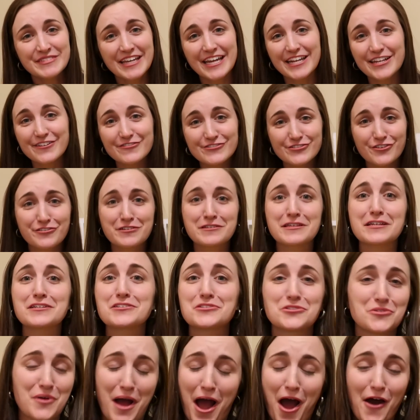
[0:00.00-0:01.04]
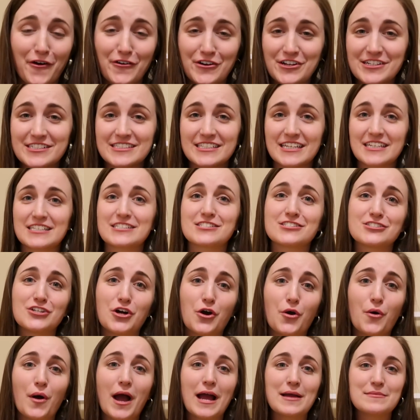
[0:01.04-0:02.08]
And it was only like 2 hours. Like,
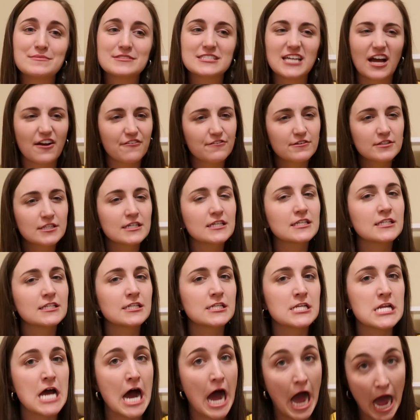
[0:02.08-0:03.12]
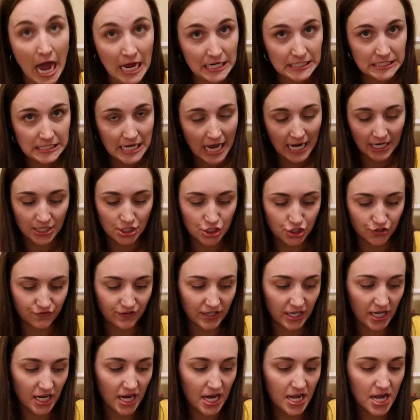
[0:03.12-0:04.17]
so I'm definitely not
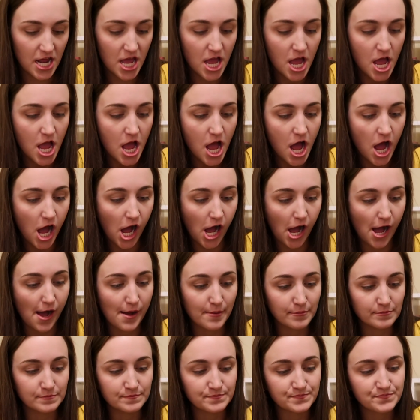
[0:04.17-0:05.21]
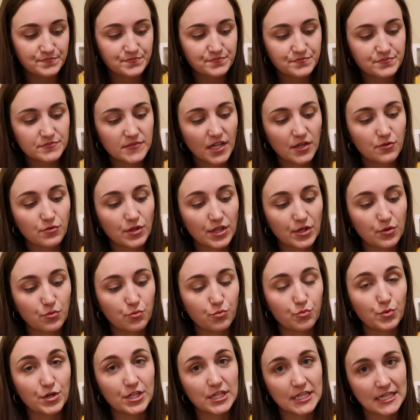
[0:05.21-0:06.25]
extroverted. I like
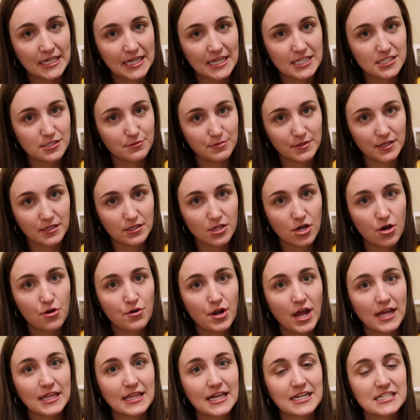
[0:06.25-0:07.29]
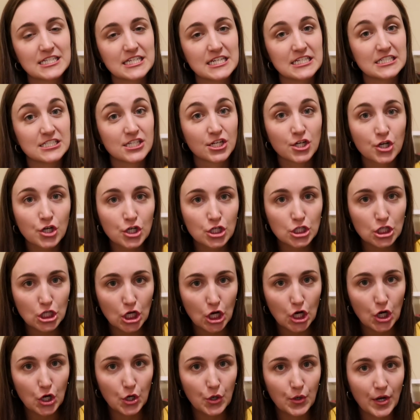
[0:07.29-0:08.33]
really need to be alone. I like to eat dinner
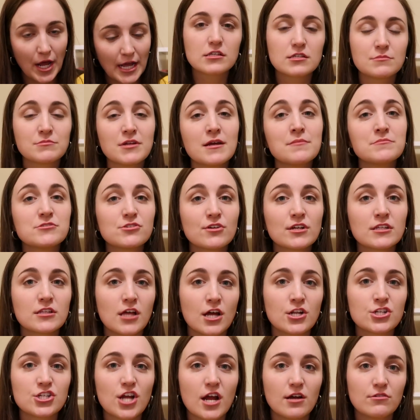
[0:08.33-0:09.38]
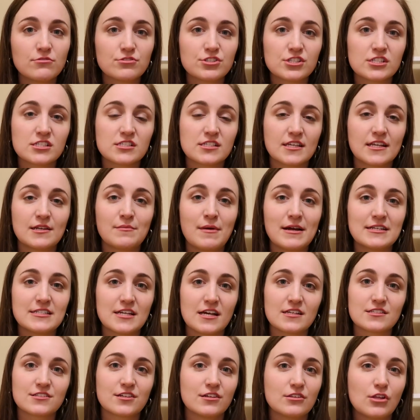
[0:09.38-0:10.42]
alone. Sometimes during lunch, I will just sit at my
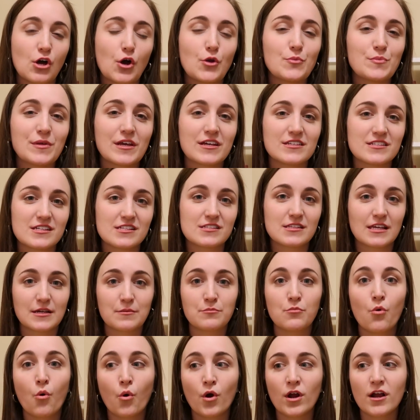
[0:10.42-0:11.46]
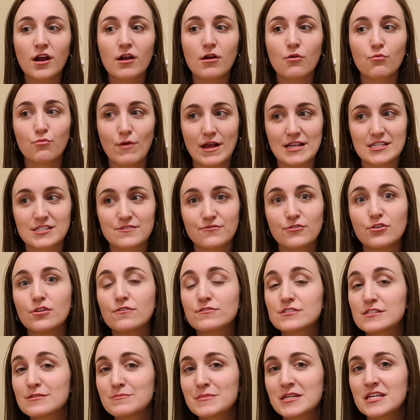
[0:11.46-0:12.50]
desk alone because it's like more restful
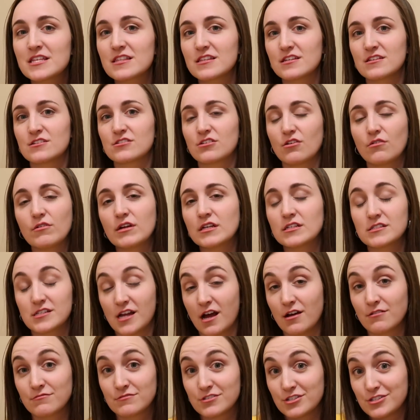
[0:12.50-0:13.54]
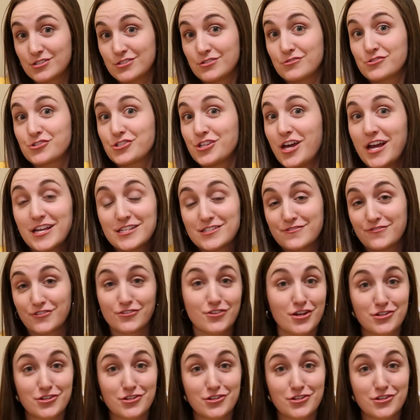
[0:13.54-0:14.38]
to me than going down to socialize for